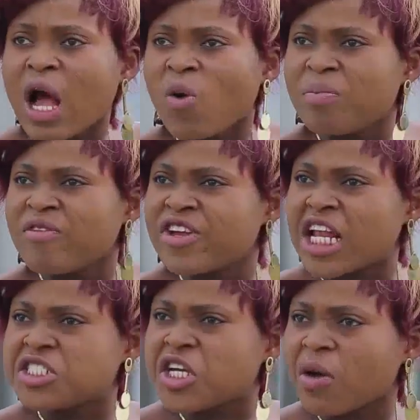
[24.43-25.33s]
Now who be
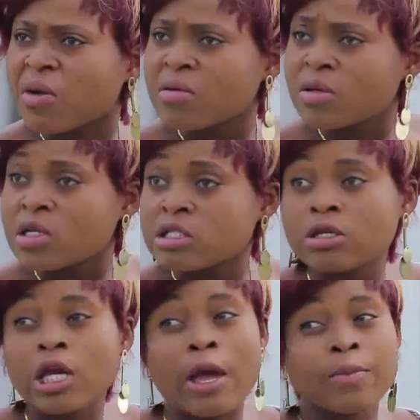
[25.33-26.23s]
village girl?
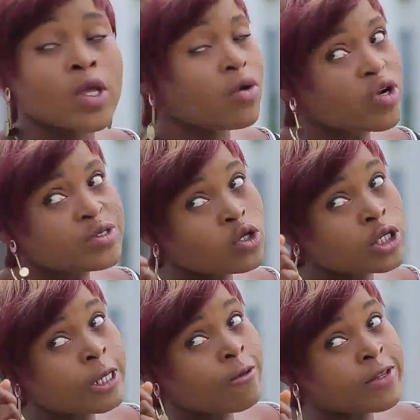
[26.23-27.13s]
See, eh? Rest
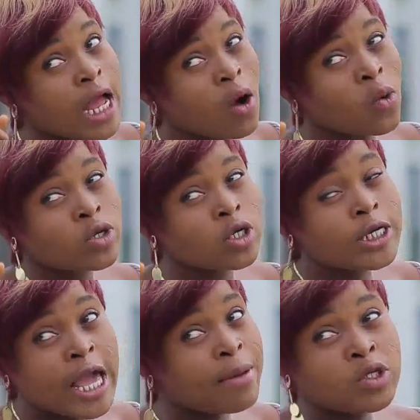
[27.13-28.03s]
yourself now.
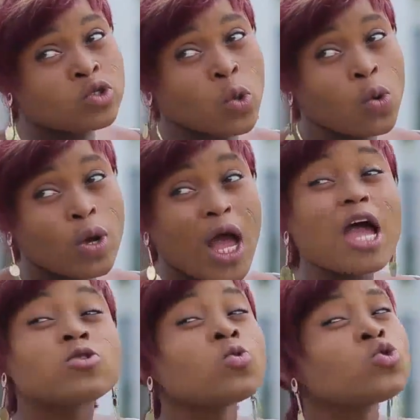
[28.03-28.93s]
Hear me so?
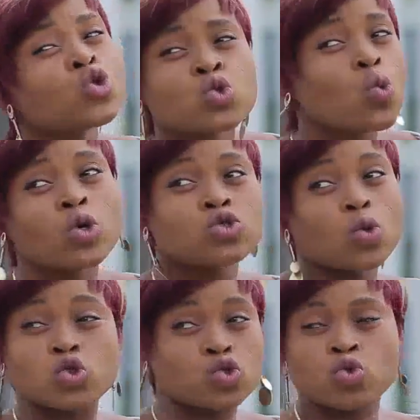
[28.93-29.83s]
I know just
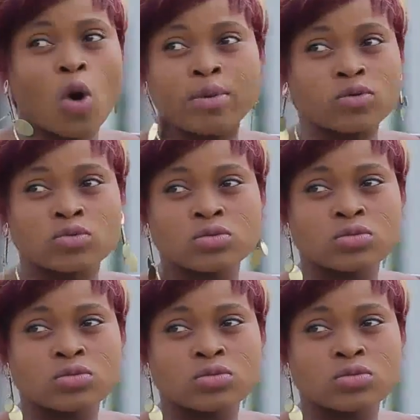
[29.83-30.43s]
want your trouble.